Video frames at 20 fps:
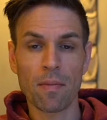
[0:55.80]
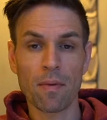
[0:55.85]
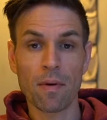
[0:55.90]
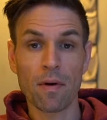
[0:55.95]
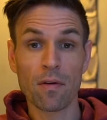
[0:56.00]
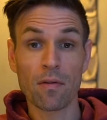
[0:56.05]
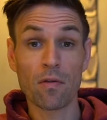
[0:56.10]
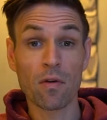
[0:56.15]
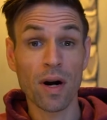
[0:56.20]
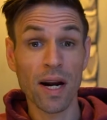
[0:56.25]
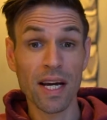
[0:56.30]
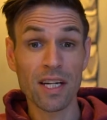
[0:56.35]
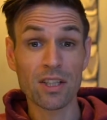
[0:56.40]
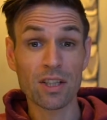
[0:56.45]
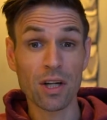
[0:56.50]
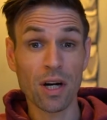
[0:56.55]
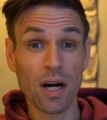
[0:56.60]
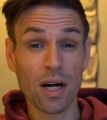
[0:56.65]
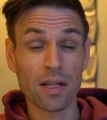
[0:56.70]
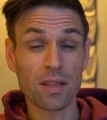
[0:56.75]
for
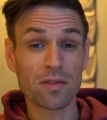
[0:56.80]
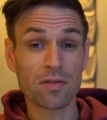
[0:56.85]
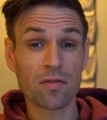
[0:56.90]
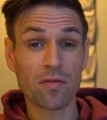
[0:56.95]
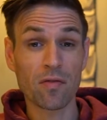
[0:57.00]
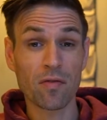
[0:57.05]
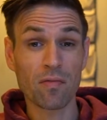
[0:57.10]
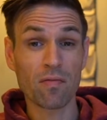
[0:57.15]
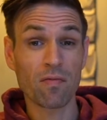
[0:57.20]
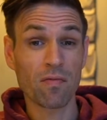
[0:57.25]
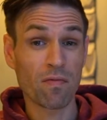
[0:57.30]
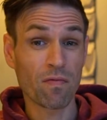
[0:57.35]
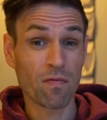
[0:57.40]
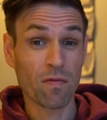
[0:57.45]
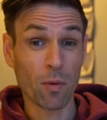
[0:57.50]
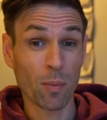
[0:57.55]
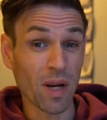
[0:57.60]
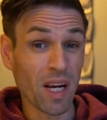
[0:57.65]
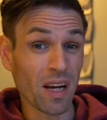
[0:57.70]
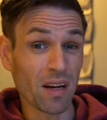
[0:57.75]
headshots
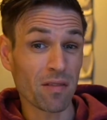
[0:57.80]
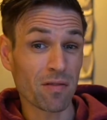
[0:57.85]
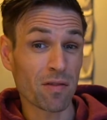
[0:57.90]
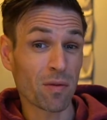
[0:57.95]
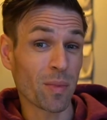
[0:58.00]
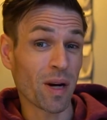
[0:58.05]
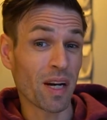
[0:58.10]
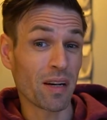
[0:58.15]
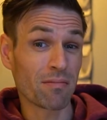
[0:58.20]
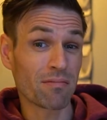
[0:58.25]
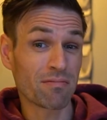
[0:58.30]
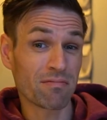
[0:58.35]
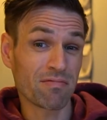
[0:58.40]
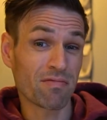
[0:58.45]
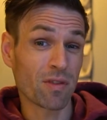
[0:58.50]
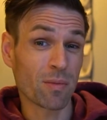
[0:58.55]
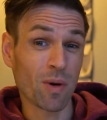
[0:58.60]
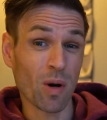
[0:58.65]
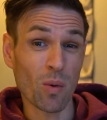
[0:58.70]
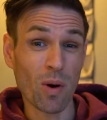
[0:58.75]
for me, for my
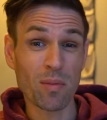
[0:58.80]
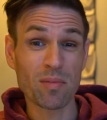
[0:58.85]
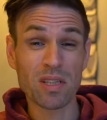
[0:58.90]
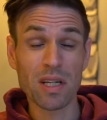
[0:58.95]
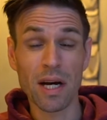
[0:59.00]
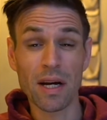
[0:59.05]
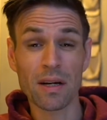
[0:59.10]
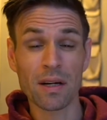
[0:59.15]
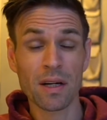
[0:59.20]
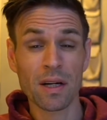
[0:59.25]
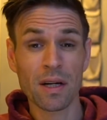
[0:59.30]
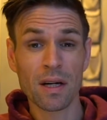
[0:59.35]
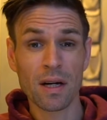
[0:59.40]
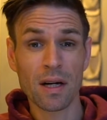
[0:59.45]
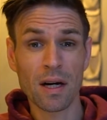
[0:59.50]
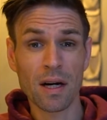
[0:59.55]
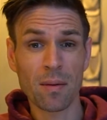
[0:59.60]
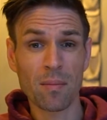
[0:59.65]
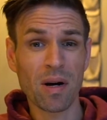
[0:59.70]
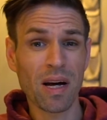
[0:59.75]
website.
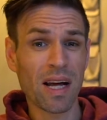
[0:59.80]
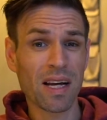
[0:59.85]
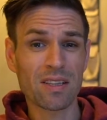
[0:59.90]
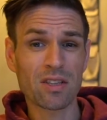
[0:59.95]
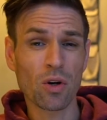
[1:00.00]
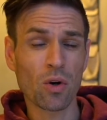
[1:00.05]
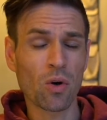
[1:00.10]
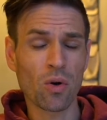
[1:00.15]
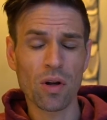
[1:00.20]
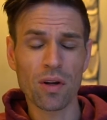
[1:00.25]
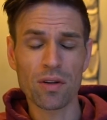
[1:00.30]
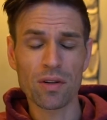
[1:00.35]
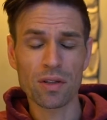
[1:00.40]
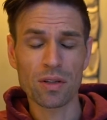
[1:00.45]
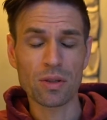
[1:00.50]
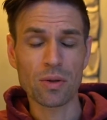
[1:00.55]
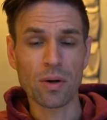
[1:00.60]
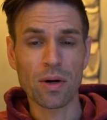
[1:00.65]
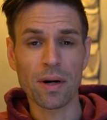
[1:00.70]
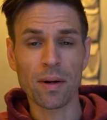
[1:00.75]
But that's a whole other story.